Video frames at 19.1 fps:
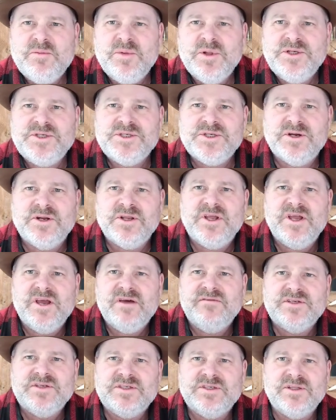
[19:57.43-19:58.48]
please share to
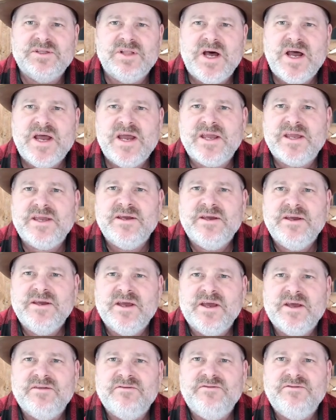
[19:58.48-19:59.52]
give us a like
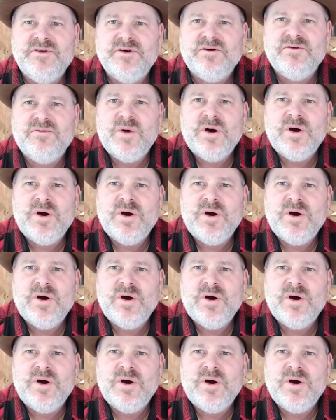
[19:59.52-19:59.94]
and feel